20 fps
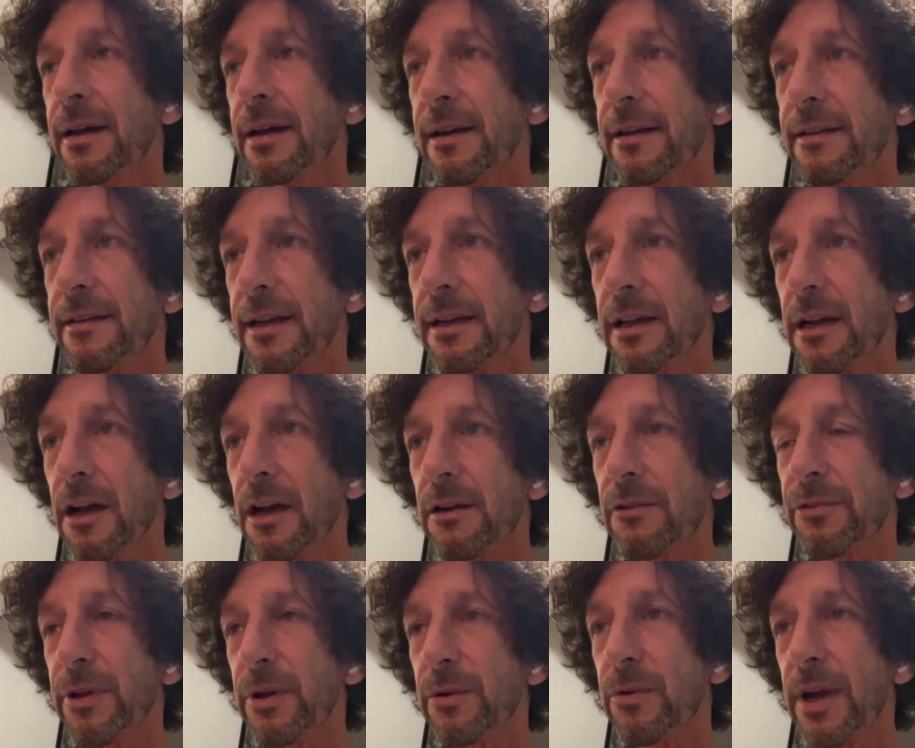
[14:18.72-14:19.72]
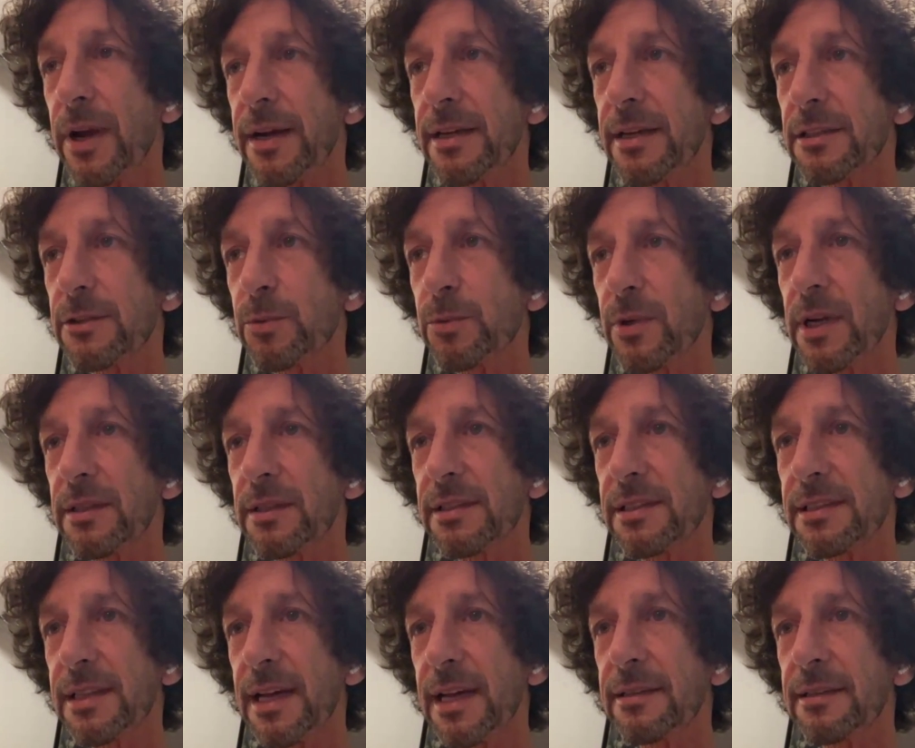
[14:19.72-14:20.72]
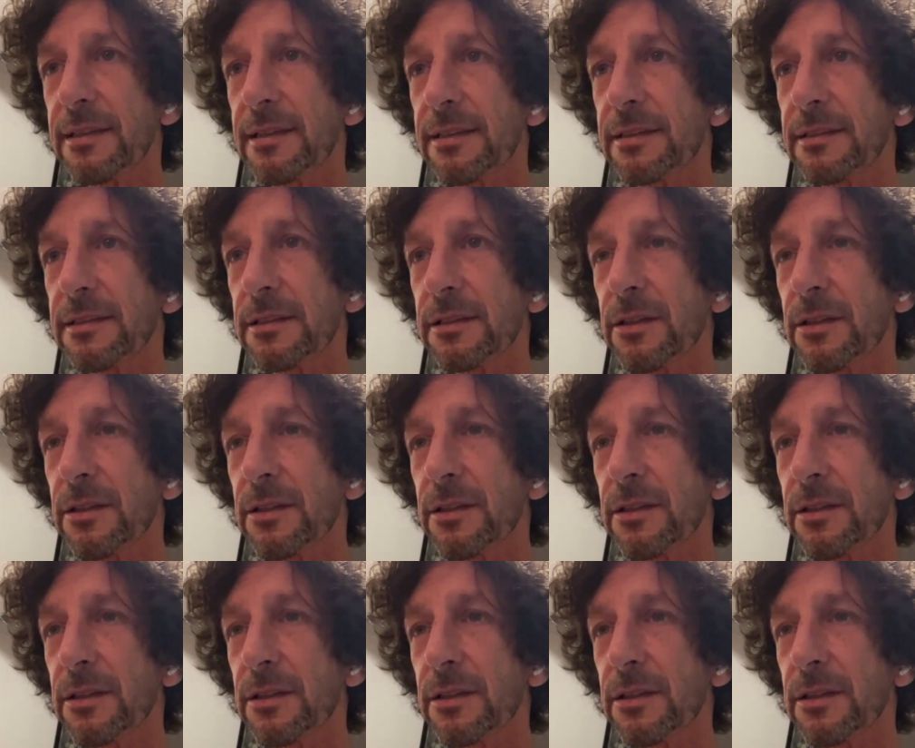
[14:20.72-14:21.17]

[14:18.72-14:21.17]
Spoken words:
And I think a lot of Ukrainians would understand it,